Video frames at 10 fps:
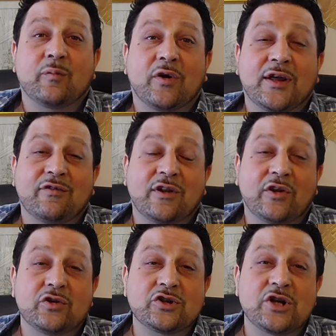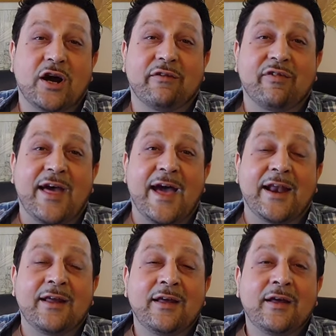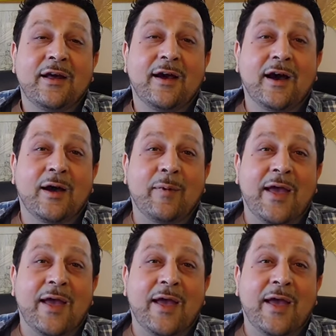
and we'll give you a little shot of that um,